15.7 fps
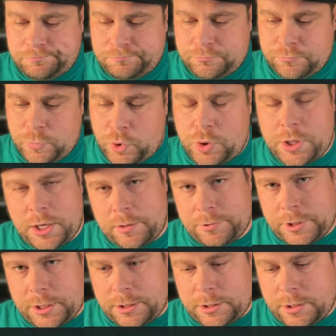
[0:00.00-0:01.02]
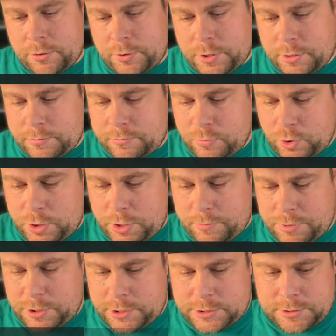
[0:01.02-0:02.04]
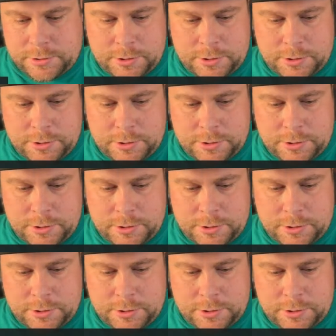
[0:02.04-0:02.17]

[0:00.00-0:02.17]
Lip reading: more complicated going on, more complex.